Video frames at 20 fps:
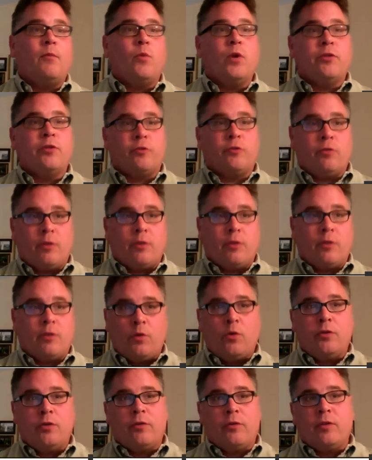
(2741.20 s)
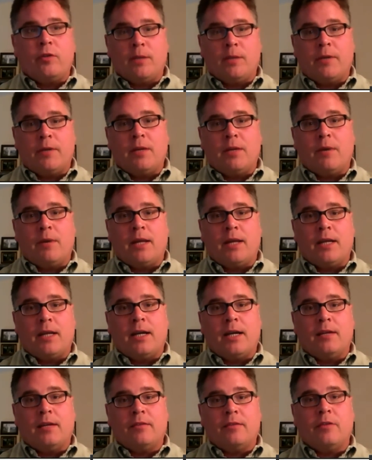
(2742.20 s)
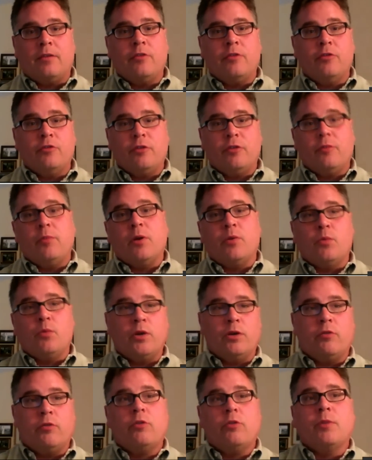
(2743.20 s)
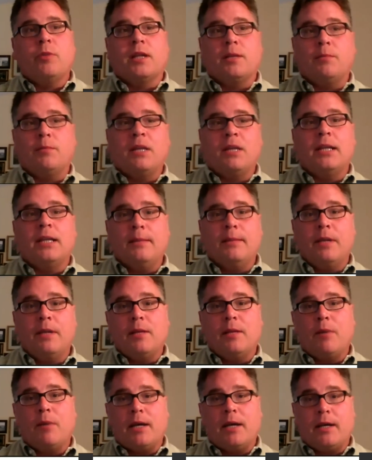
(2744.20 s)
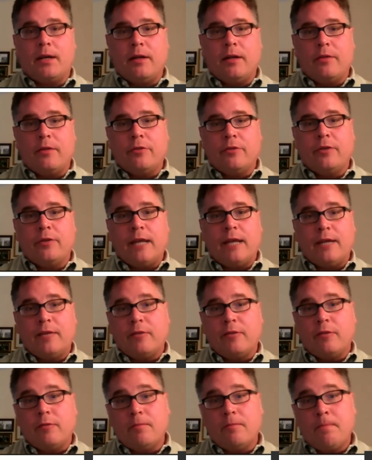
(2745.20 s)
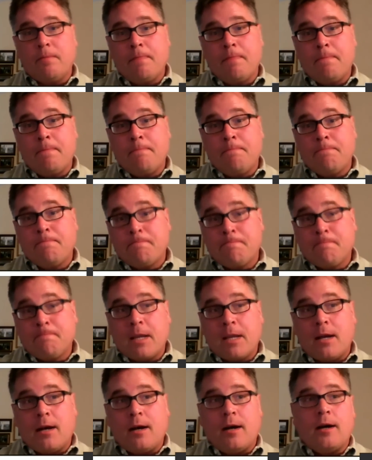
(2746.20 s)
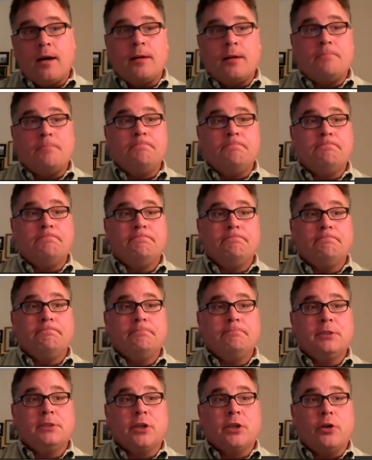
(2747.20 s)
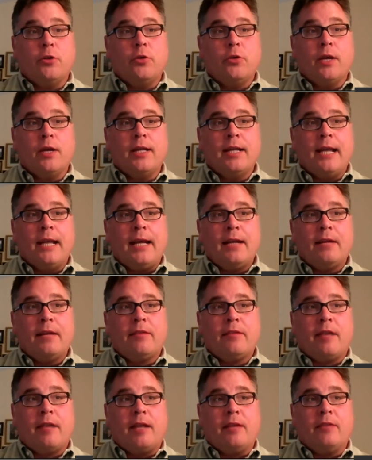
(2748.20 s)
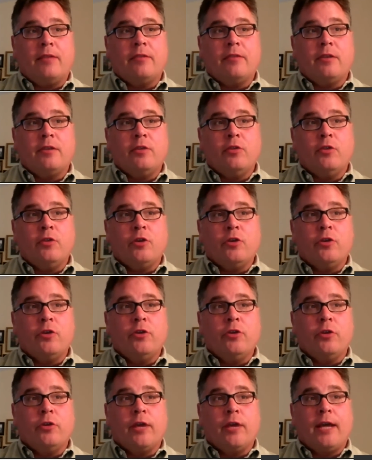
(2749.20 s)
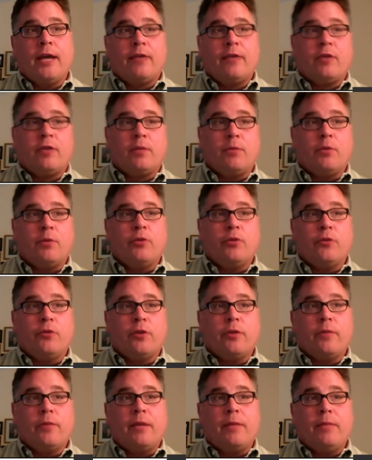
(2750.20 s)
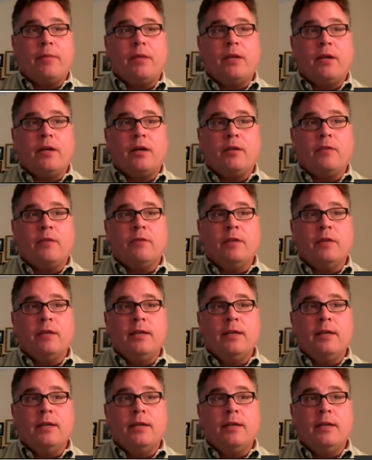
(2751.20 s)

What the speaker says: which of course is limited by the Constitution, but wouldn't normally be limited by another statute. So in that sense, you could actually push for an amendment of